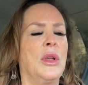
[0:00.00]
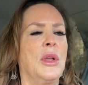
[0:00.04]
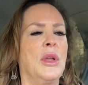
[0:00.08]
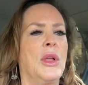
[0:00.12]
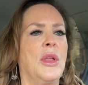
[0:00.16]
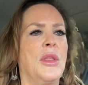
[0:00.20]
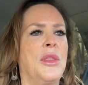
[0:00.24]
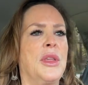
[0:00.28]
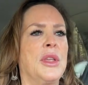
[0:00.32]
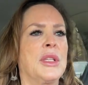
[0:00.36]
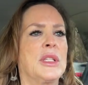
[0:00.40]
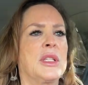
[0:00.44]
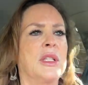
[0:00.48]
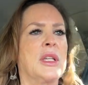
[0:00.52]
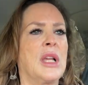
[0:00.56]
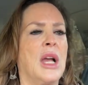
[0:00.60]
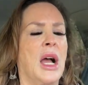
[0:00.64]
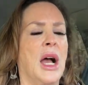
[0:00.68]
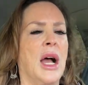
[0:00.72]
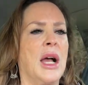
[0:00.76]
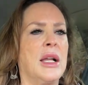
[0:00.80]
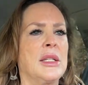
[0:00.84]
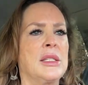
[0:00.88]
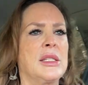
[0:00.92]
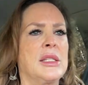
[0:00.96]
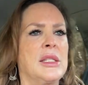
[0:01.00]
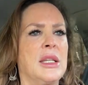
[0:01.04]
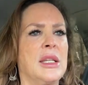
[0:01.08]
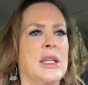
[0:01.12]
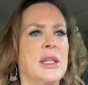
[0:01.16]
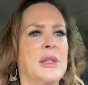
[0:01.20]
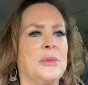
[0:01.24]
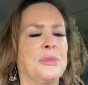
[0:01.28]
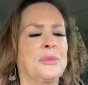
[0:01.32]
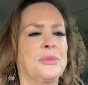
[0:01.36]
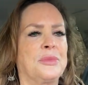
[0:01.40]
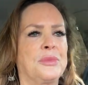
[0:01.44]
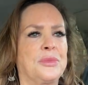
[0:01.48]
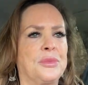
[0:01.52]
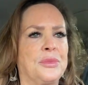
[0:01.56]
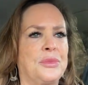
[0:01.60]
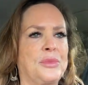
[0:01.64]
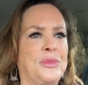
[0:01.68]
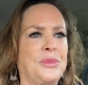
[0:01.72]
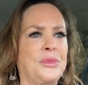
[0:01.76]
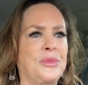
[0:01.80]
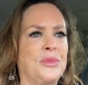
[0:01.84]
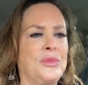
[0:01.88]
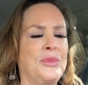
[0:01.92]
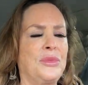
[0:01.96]
this
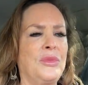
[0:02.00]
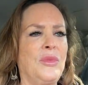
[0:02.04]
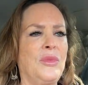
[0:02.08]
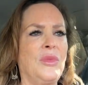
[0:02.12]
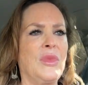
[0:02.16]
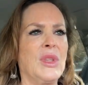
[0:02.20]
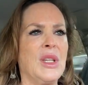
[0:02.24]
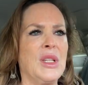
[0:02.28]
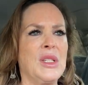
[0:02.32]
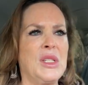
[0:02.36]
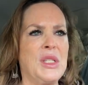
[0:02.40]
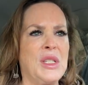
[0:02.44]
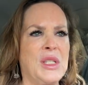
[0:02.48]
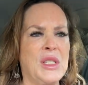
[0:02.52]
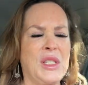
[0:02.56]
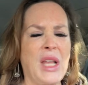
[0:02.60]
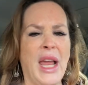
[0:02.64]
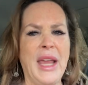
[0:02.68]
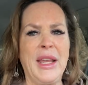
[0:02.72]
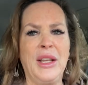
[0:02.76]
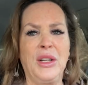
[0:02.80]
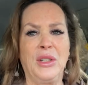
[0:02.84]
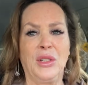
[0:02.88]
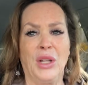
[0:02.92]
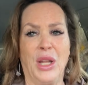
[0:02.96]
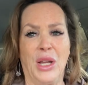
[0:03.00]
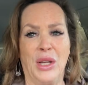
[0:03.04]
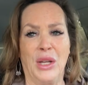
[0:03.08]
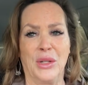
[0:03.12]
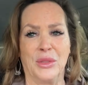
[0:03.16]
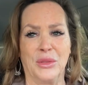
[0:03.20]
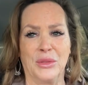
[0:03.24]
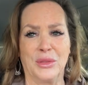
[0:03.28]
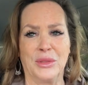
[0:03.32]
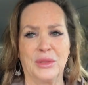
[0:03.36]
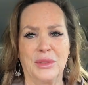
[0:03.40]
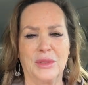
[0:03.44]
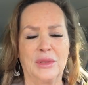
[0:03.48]
constant cyclone